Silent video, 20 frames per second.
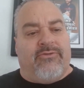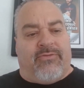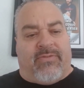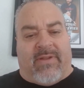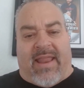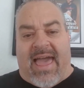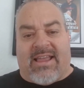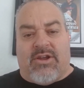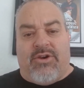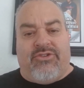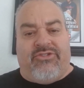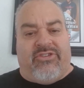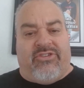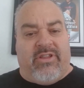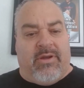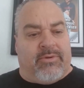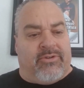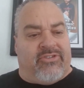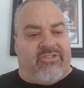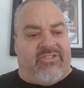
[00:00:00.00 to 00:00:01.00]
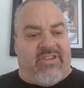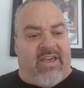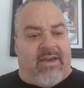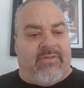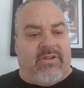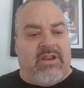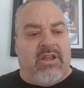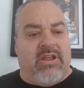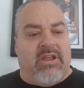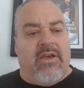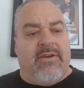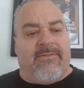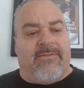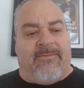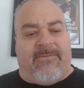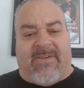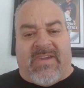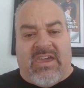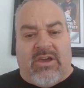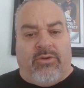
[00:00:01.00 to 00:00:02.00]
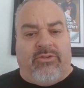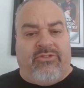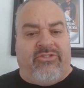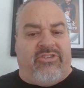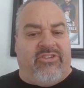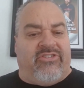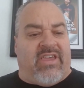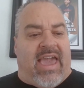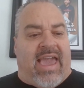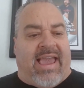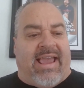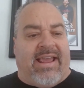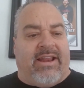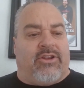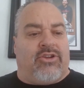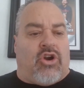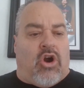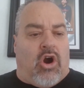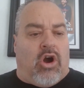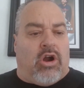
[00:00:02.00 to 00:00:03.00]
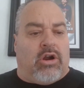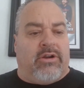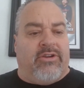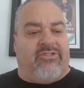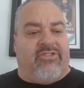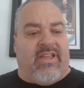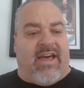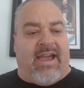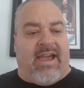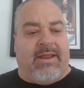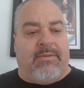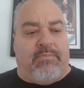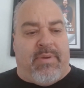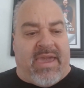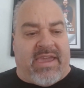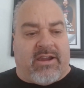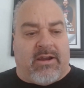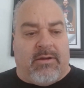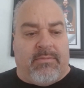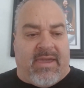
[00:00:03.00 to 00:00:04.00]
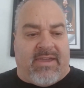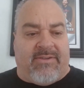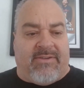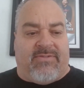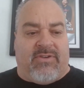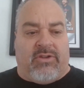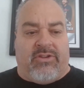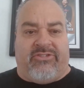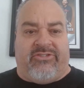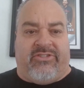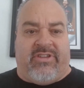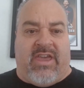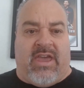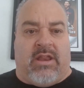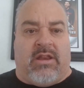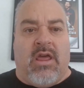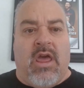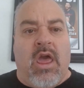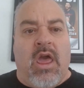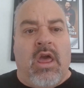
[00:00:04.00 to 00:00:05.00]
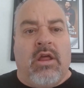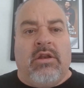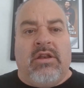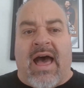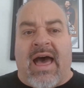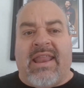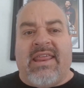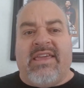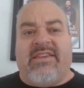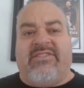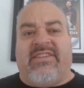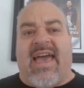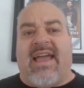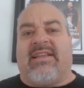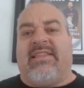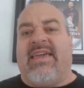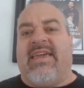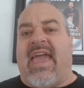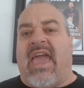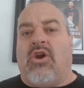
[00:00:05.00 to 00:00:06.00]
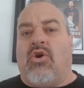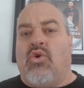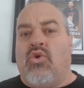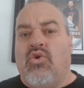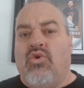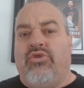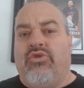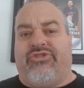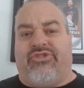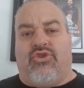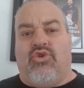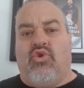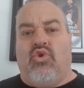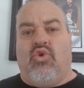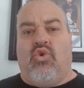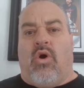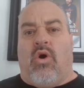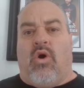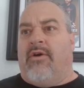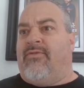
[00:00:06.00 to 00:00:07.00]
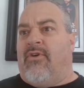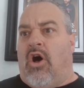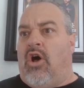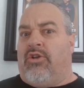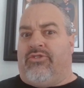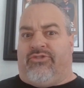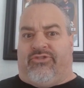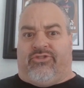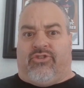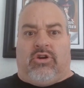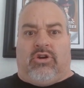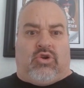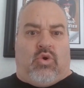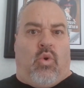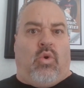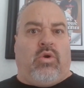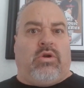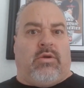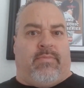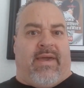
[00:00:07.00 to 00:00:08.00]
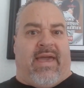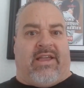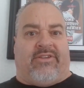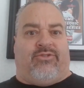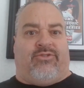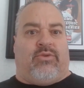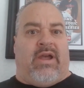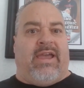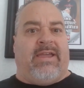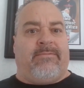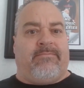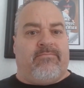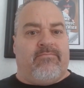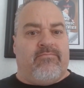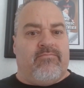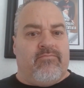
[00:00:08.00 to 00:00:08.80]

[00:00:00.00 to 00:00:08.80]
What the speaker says: Flacco's number 7. Fields is 8. Carr is 9. Baker Mayfield is 10. Not exactly a who's who of all-star quarterbacks, right?